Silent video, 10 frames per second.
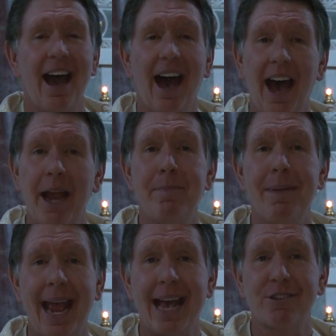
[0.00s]
I
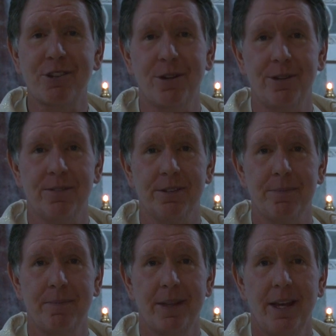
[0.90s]
passed over
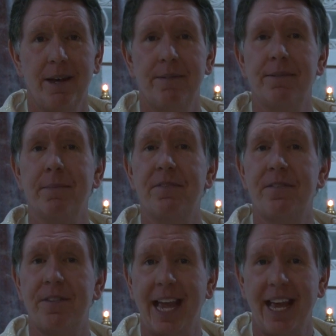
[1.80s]
from
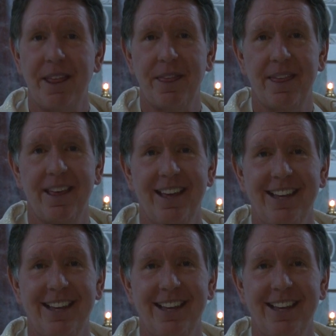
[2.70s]
faith